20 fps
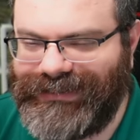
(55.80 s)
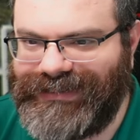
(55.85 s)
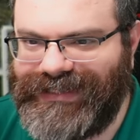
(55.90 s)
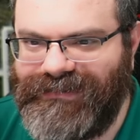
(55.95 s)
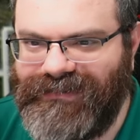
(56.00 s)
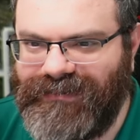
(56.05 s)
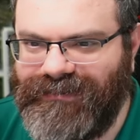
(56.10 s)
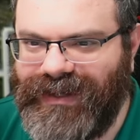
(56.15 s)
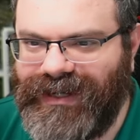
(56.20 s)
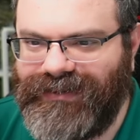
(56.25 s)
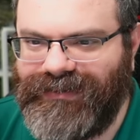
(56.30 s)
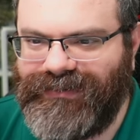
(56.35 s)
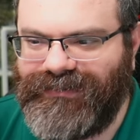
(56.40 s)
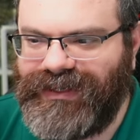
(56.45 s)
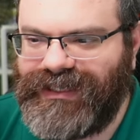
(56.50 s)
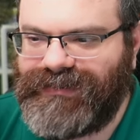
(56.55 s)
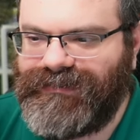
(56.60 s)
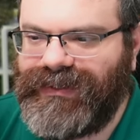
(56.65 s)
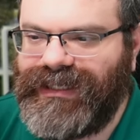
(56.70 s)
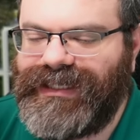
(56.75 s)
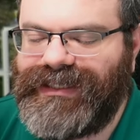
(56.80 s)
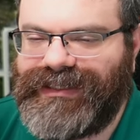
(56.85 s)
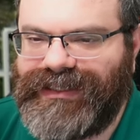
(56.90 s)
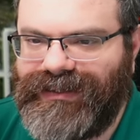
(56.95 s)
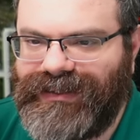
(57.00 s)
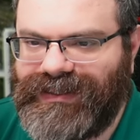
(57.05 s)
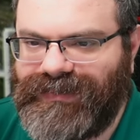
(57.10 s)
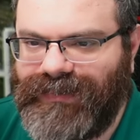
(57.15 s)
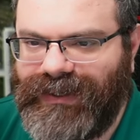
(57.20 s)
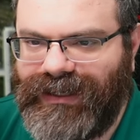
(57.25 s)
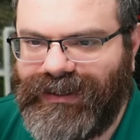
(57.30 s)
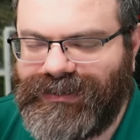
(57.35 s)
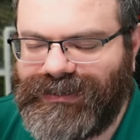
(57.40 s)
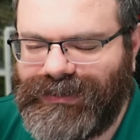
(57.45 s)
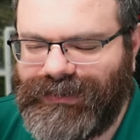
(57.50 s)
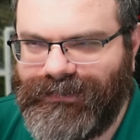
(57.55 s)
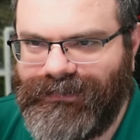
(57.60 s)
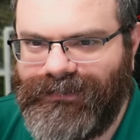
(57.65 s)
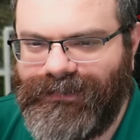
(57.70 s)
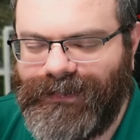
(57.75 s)
it's even better. Three is placed in this
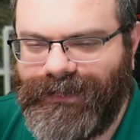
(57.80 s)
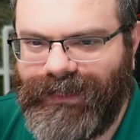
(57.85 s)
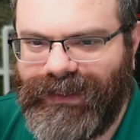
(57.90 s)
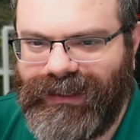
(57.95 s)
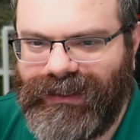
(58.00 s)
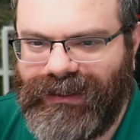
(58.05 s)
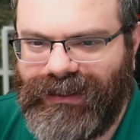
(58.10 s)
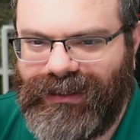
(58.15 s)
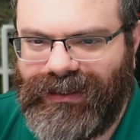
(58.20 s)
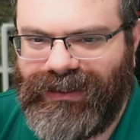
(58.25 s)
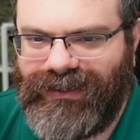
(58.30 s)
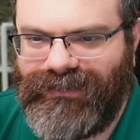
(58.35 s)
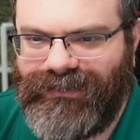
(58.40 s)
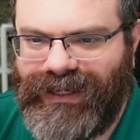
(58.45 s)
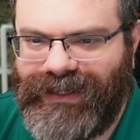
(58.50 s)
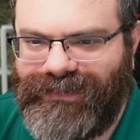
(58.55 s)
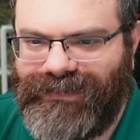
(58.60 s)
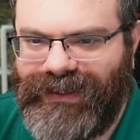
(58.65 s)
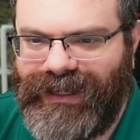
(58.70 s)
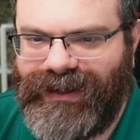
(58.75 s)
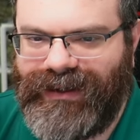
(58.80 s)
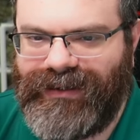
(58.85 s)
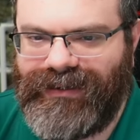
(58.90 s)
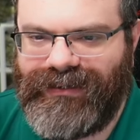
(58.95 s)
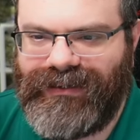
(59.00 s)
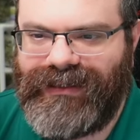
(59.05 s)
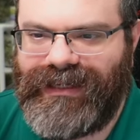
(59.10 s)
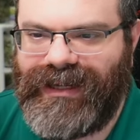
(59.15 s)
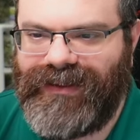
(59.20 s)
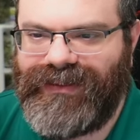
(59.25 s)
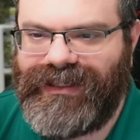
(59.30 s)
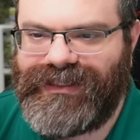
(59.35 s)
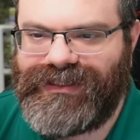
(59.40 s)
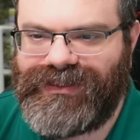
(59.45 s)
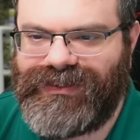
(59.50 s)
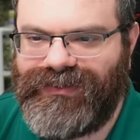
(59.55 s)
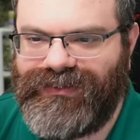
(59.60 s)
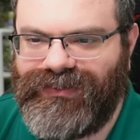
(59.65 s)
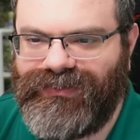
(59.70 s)
box right there. Now these two